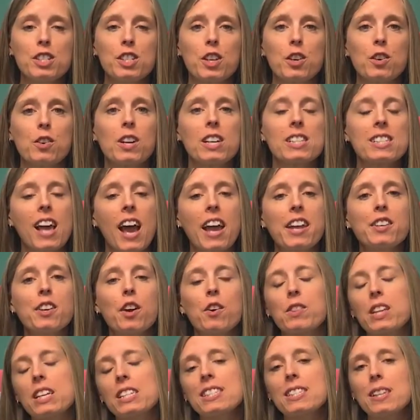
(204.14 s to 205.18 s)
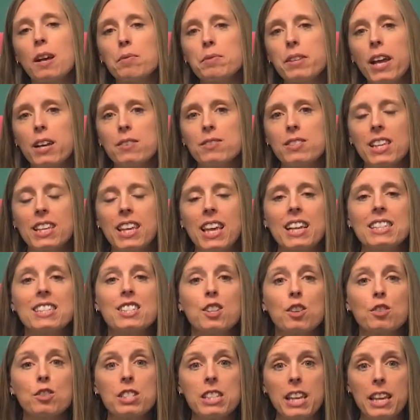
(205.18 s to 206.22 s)
do, because I know that sometimes the kids
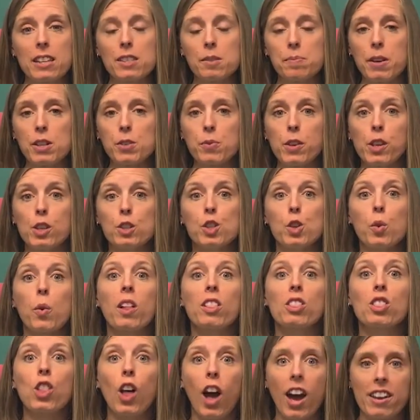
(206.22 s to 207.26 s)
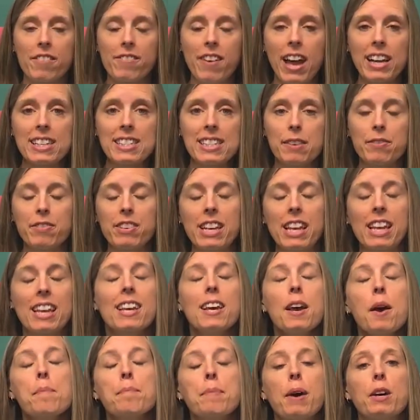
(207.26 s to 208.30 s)
don't sing as much when you do a lot of activity,
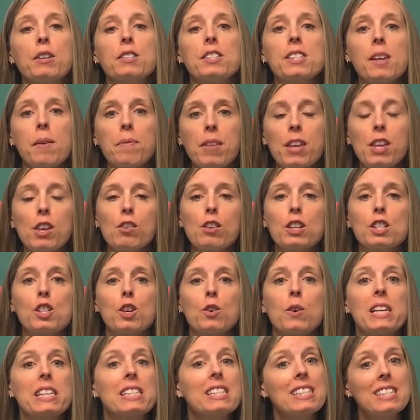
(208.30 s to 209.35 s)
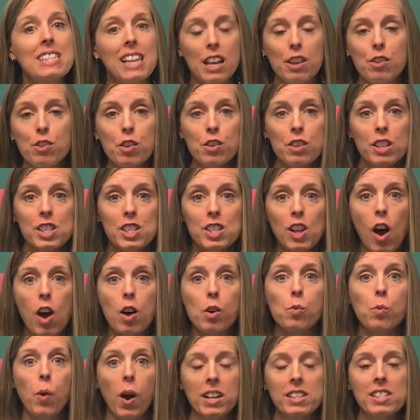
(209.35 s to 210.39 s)
but something you can do is sing through the
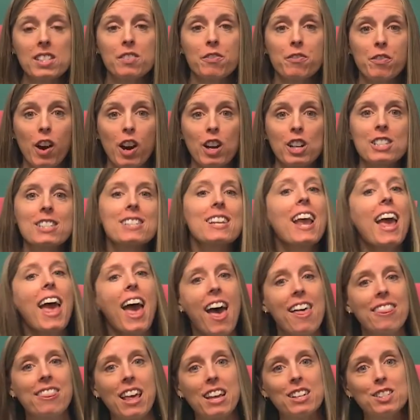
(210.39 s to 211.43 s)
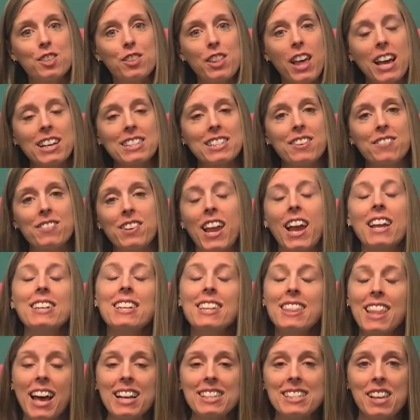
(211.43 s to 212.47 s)
song once first and then do the activity. I did
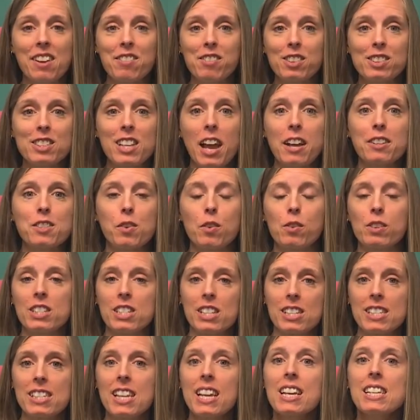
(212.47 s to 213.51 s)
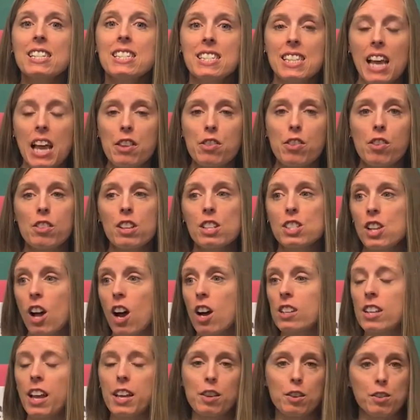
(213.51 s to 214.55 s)
that several times where we just sang through the
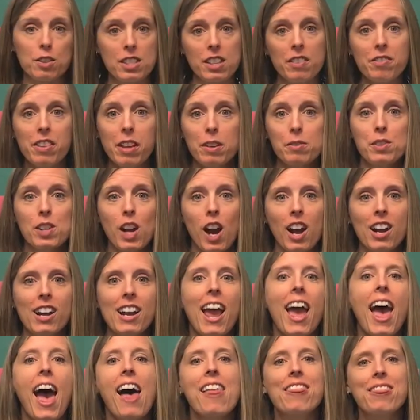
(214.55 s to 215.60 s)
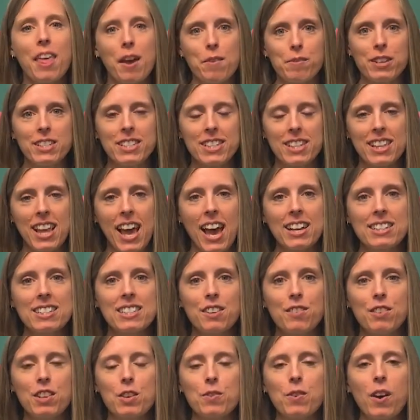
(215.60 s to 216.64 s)
song, I used the flip chart, and then we did the
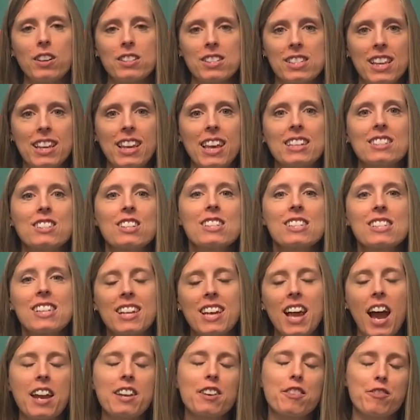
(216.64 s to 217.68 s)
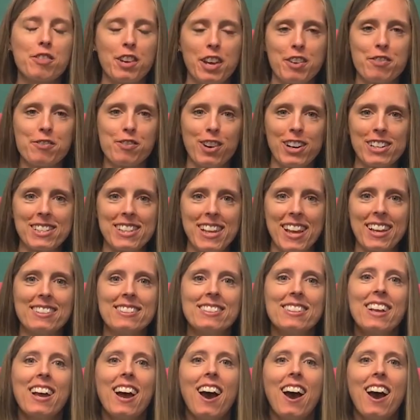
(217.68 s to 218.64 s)
activity while singing just to kind of reinforce it.